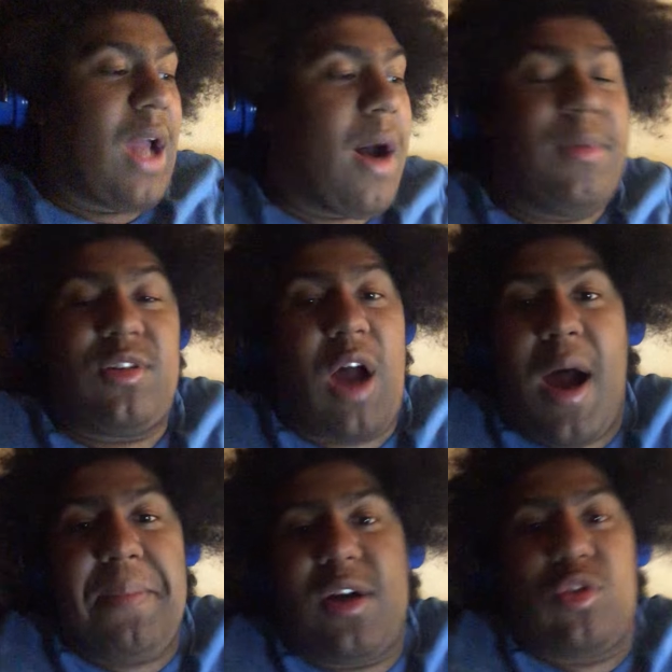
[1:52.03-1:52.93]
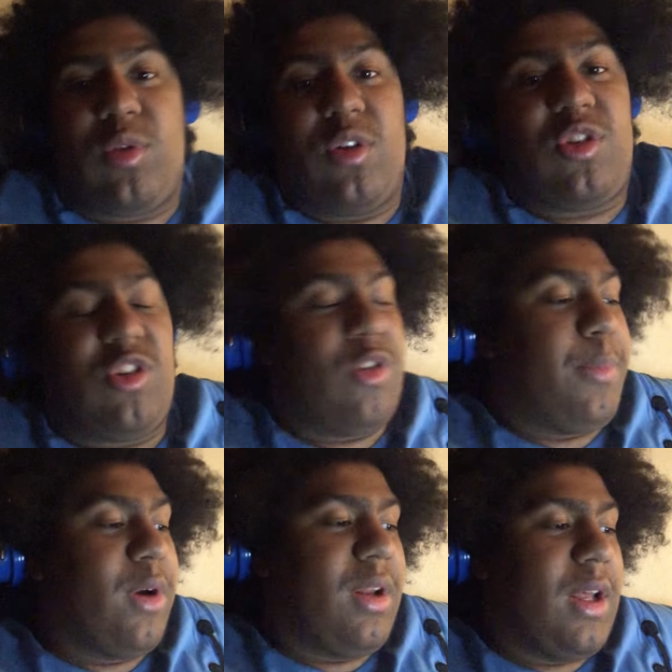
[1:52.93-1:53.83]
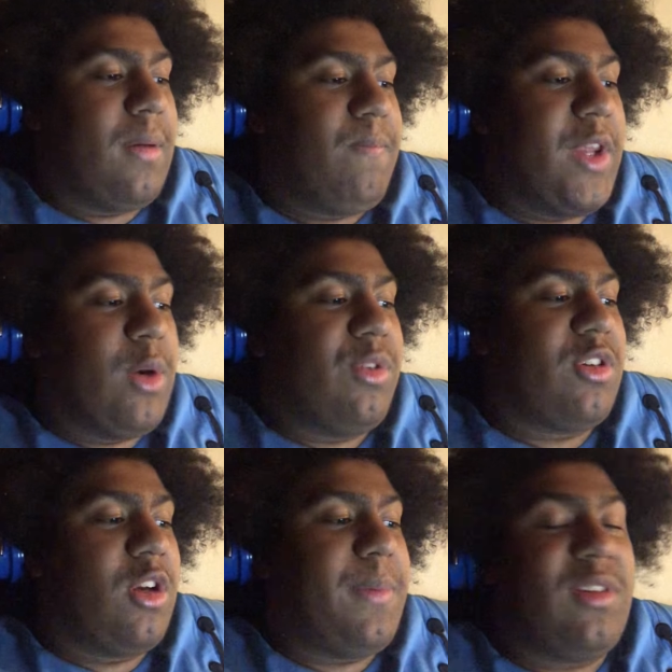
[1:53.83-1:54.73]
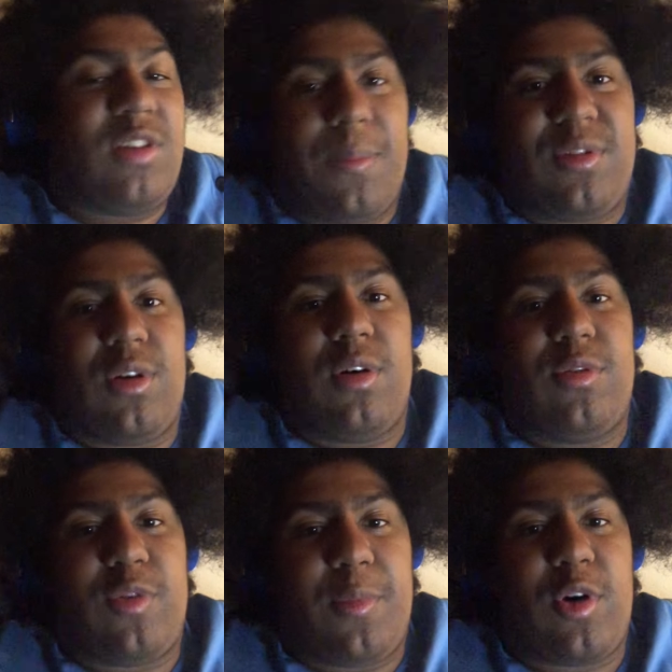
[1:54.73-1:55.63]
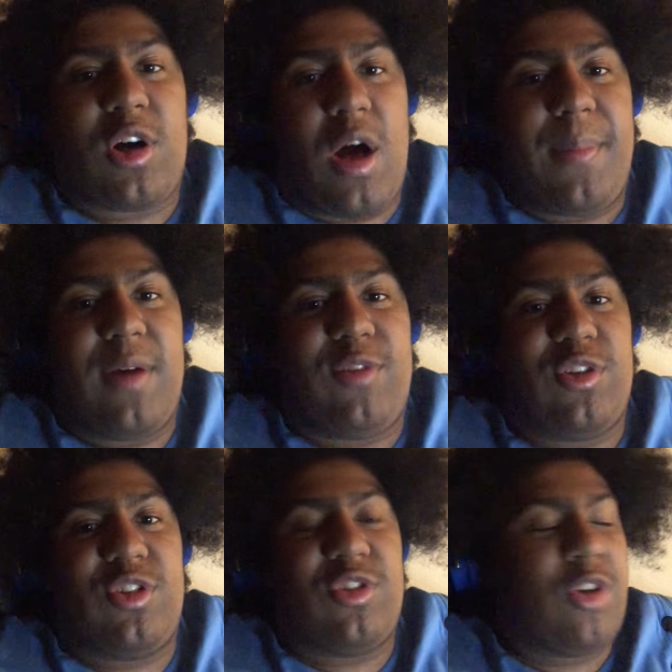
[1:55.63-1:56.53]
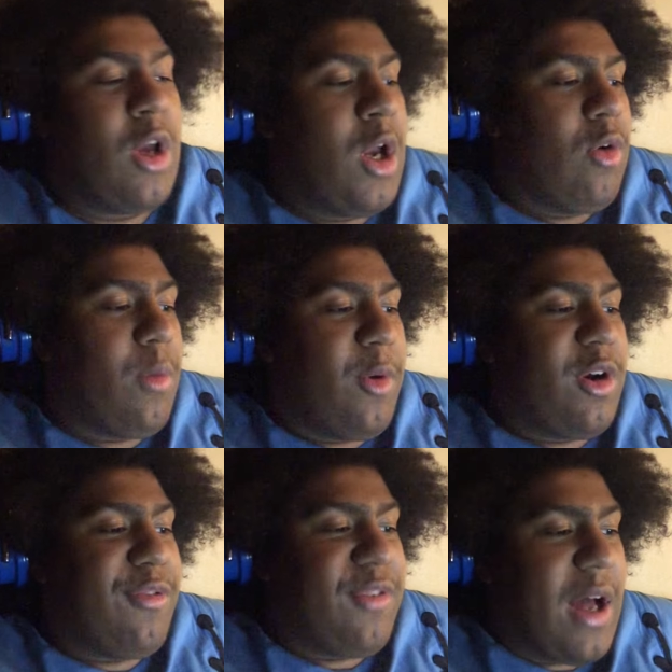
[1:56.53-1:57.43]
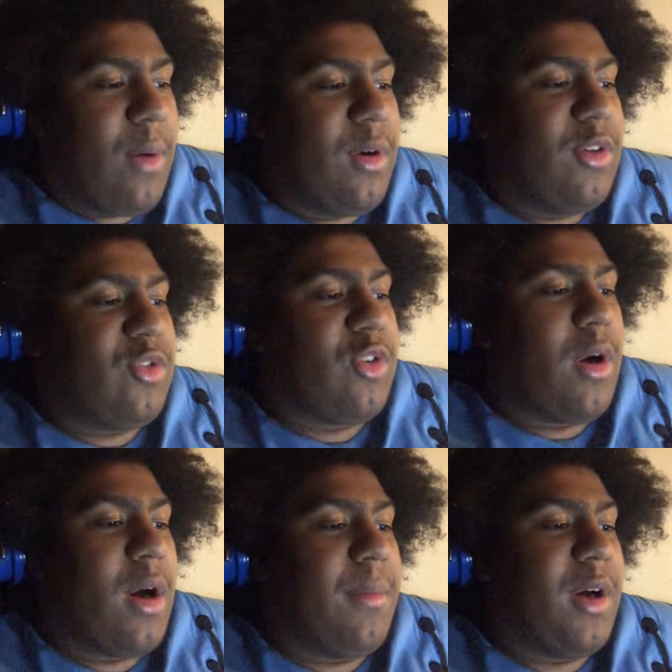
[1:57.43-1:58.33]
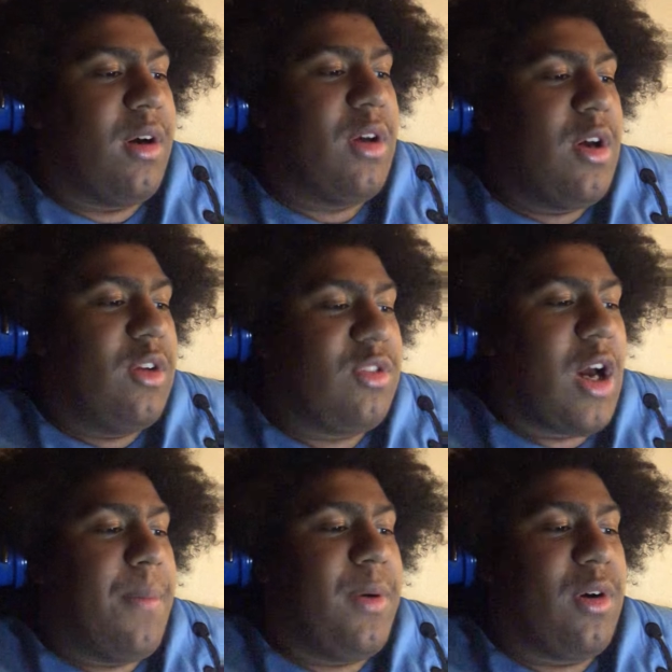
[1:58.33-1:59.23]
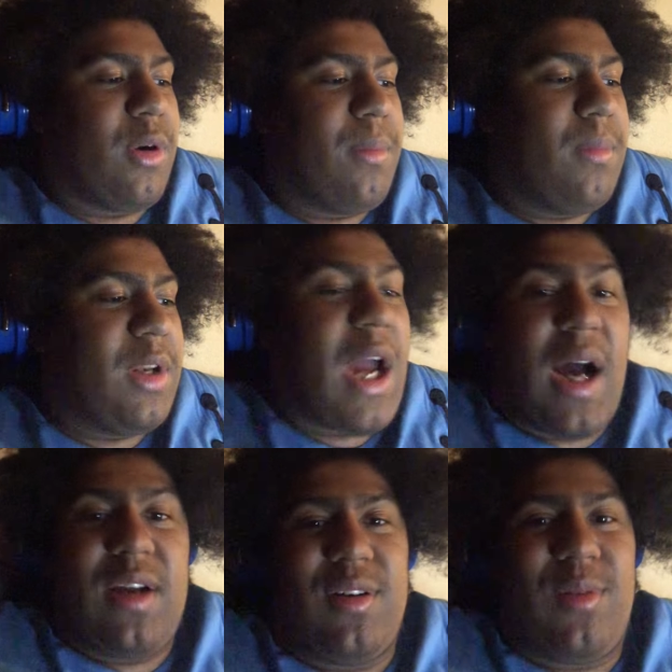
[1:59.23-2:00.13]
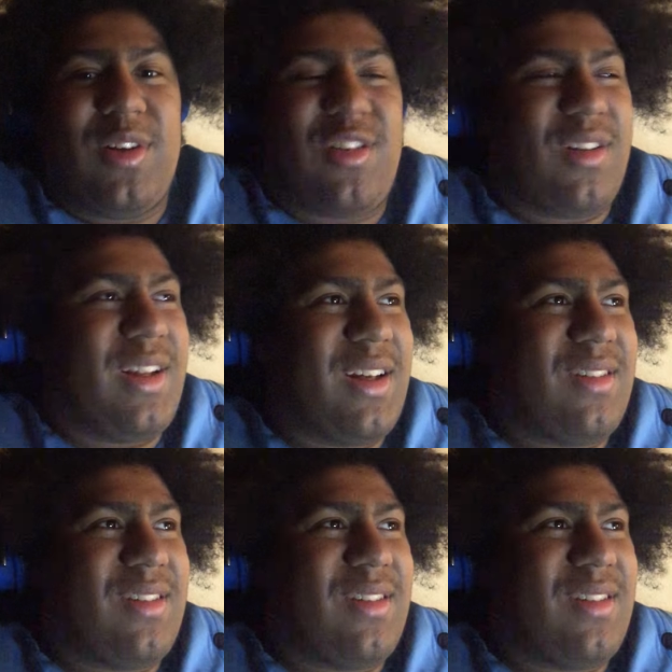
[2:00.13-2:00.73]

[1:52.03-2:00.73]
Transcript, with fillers: I'm gonna, I might as well just spoil it it was going to be Sub Zero from Mortal Kombat versus Ramona Flowers from uh, Scott Pilgrim. And yeah, I don't know what y'all think.